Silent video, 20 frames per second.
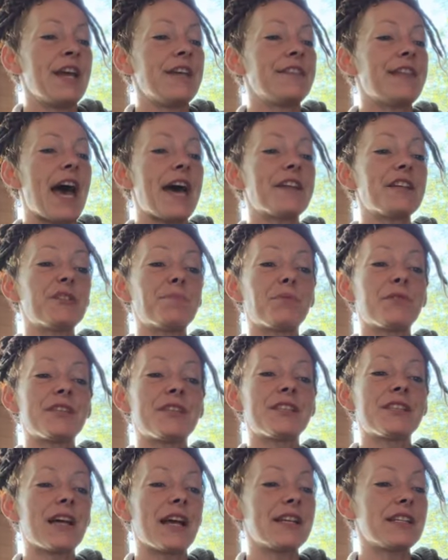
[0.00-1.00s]
That is
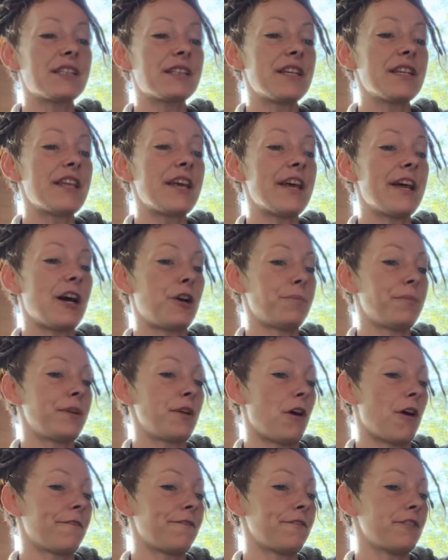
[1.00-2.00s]
precisely the help it
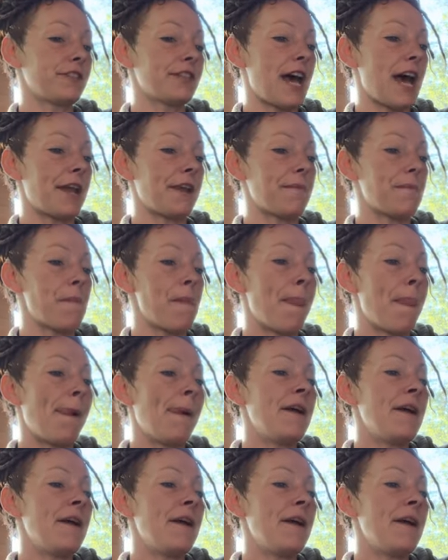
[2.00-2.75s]
offers Adam.